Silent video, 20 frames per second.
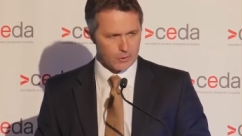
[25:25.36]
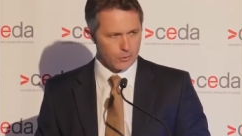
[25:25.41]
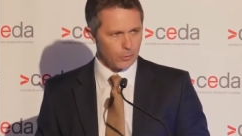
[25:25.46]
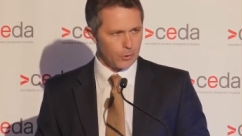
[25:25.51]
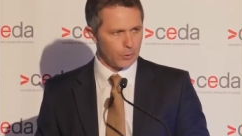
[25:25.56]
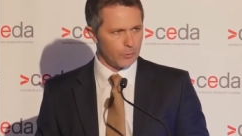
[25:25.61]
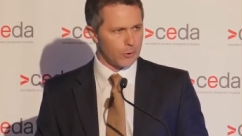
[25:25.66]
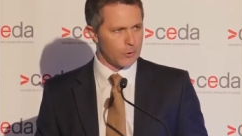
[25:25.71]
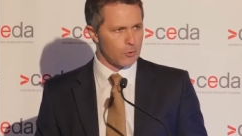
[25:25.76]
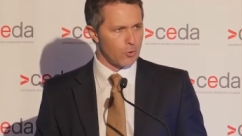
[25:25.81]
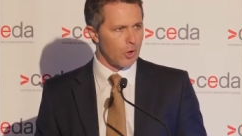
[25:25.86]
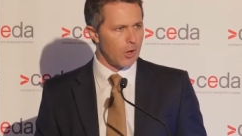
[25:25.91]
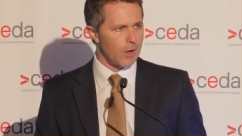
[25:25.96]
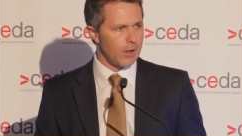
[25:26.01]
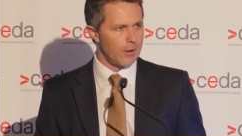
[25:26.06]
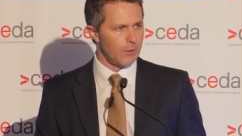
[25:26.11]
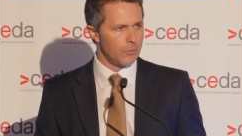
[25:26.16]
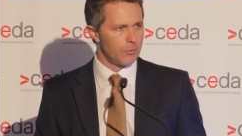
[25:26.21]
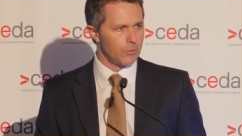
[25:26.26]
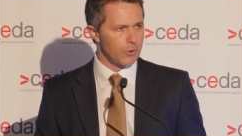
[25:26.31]
We'll
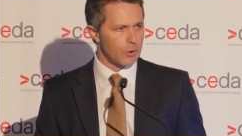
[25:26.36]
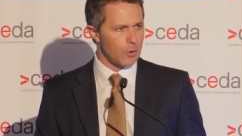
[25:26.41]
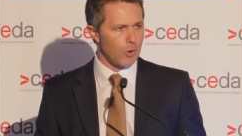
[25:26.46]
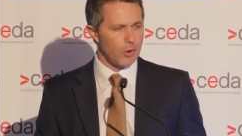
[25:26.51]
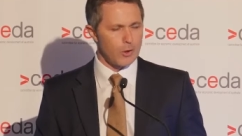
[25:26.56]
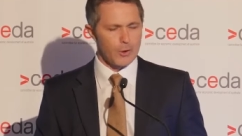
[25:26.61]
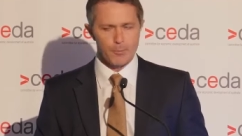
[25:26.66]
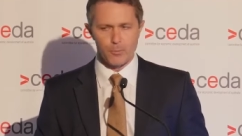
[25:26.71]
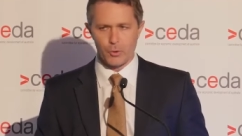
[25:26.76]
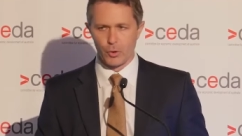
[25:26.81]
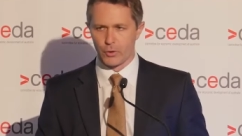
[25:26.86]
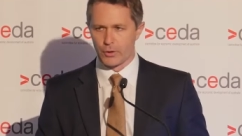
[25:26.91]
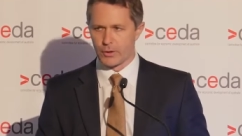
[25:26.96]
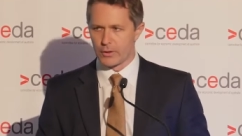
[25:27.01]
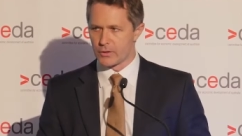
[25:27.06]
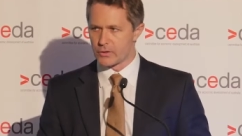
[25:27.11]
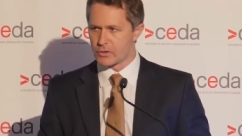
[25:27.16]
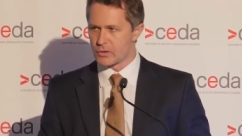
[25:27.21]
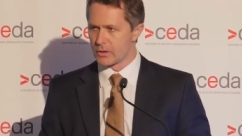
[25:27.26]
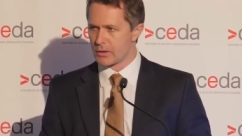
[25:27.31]
require, require
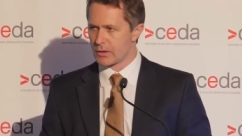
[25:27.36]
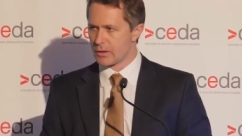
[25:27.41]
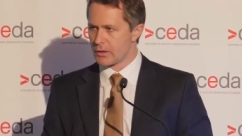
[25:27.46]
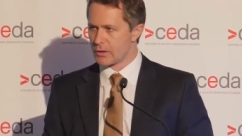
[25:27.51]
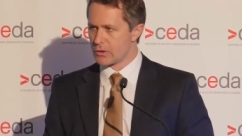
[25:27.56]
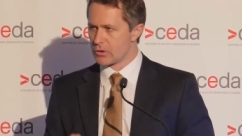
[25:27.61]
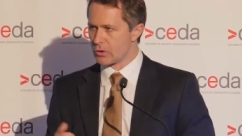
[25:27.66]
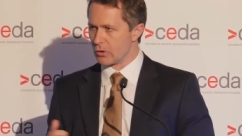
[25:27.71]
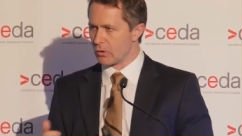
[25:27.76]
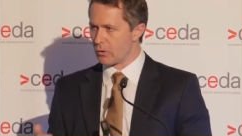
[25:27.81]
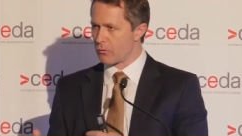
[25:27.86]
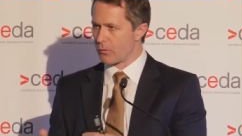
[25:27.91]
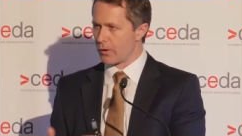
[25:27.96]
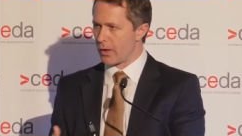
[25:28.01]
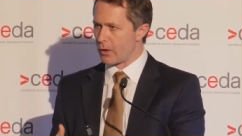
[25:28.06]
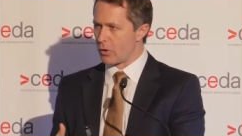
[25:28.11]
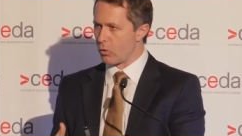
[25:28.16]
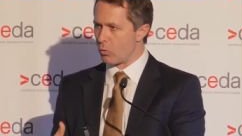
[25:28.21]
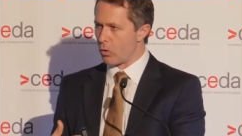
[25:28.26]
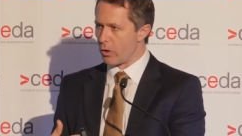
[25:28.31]
employers to look for
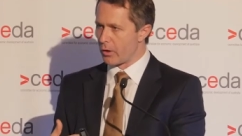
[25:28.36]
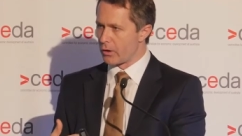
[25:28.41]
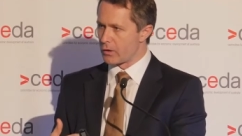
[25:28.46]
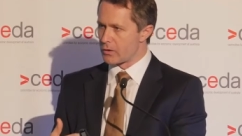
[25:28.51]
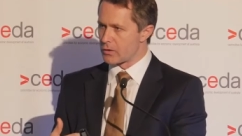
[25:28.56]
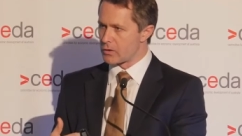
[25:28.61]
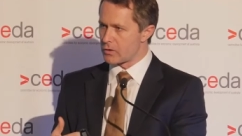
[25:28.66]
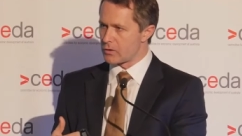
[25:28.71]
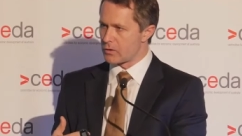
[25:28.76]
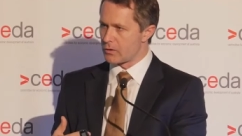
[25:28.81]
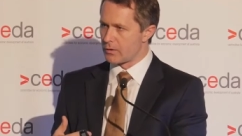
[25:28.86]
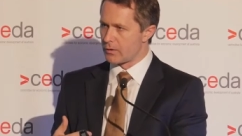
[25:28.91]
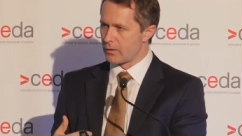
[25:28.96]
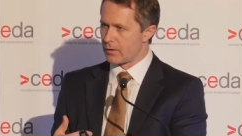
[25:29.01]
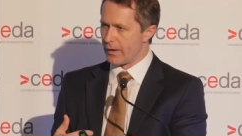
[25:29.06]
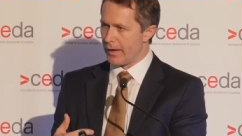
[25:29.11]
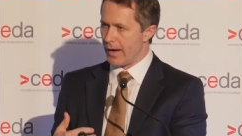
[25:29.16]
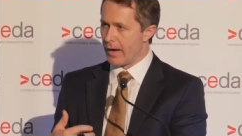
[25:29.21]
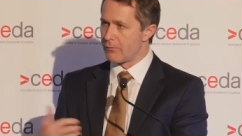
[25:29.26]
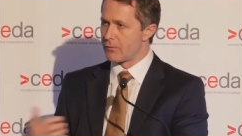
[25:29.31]
local workers
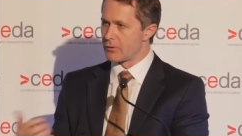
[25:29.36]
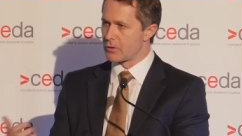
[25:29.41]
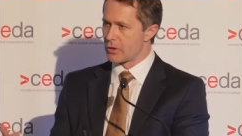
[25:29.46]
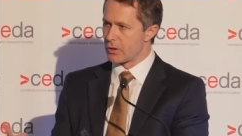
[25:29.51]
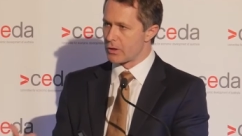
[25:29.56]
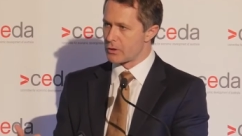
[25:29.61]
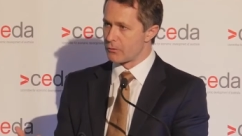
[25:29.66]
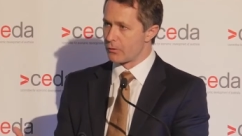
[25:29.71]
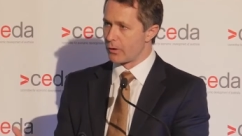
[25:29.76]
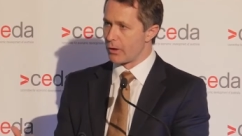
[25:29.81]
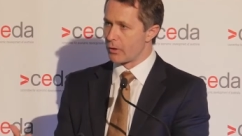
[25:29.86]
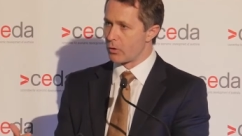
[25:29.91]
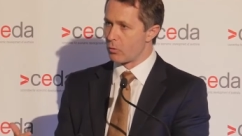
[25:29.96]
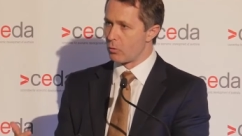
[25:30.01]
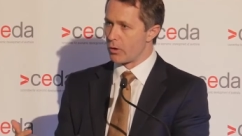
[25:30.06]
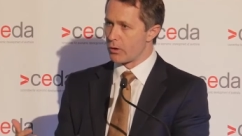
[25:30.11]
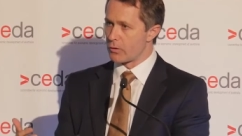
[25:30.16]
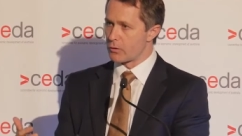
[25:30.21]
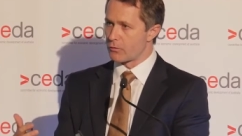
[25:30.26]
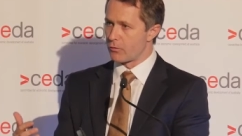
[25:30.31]
and advertise for local
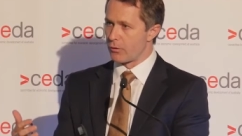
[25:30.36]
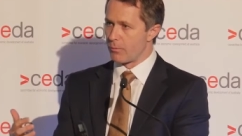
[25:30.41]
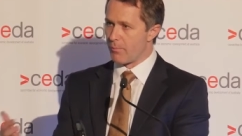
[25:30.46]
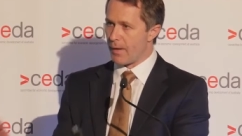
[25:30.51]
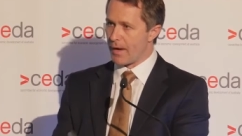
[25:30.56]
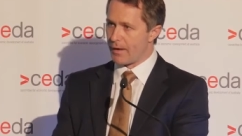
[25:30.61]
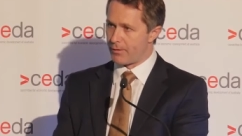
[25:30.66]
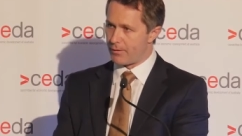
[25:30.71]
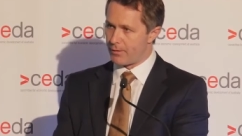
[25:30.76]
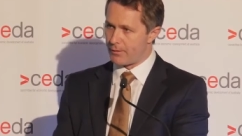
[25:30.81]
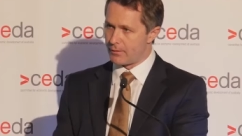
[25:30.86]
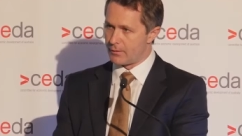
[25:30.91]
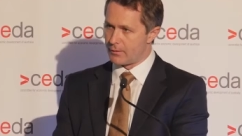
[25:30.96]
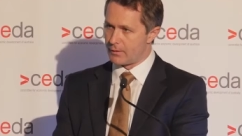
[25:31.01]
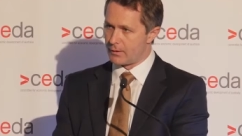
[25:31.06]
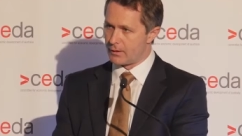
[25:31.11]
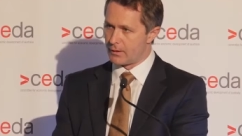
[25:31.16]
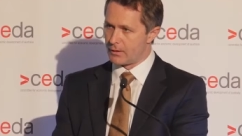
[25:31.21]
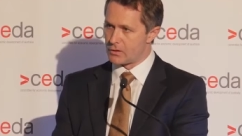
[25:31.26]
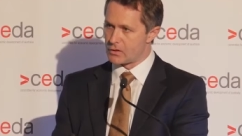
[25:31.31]
workers for a month
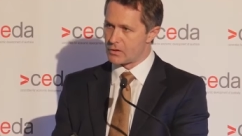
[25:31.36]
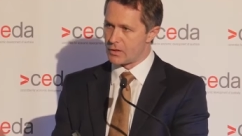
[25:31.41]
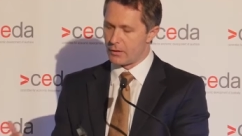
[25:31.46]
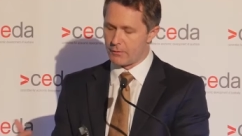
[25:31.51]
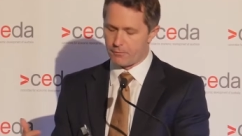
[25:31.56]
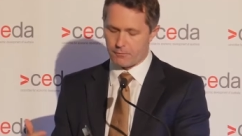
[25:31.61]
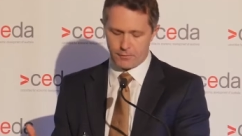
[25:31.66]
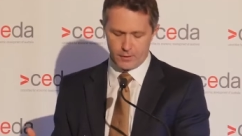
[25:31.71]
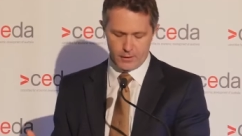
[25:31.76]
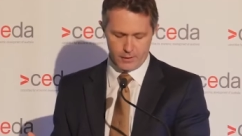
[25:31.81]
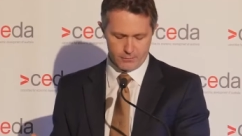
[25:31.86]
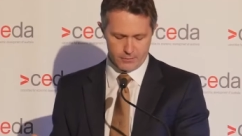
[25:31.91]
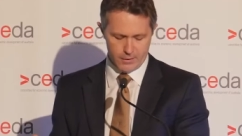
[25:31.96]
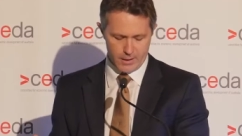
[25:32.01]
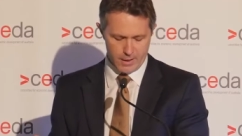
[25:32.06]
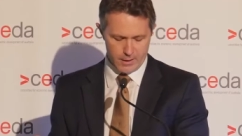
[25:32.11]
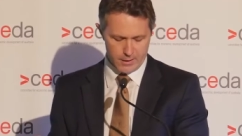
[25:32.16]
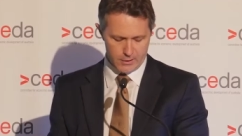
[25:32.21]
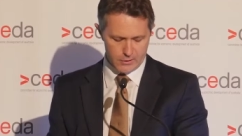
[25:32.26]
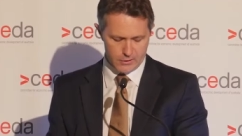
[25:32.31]
instead of five
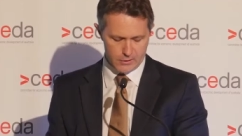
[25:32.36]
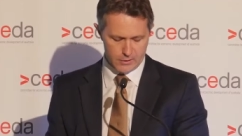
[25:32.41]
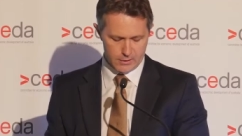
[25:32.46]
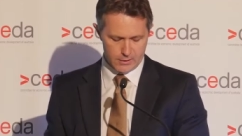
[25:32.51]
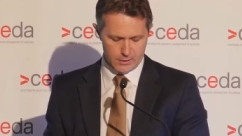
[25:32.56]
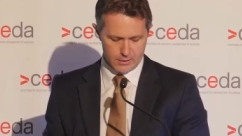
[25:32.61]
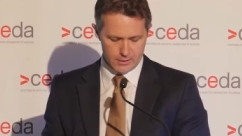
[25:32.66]
days.